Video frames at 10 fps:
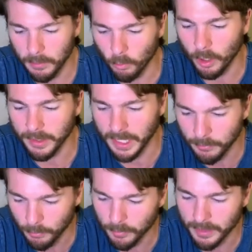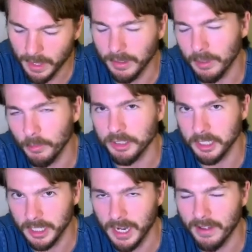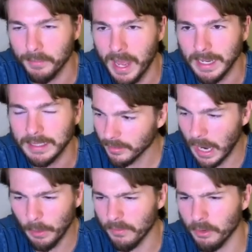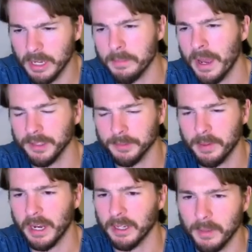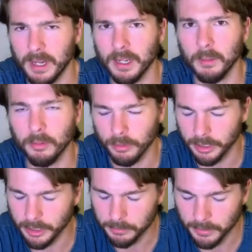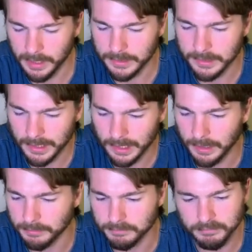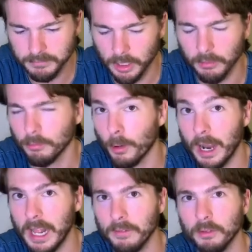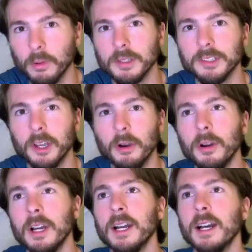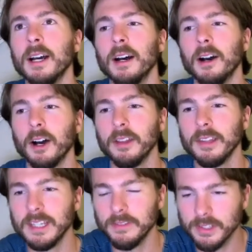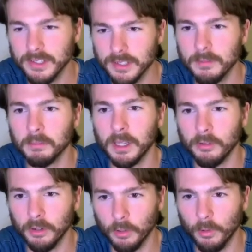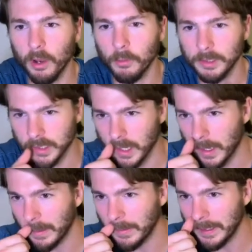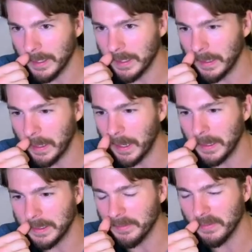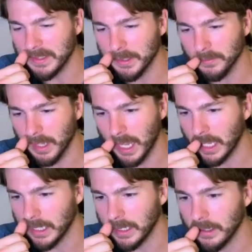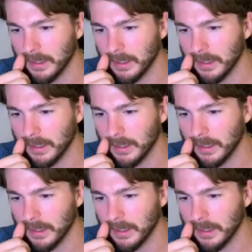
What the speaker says: had one that he wished he could have back. However, he bounced back and made a couple really good plays, right afterwards. So. The defense played really well. We saw the defensive line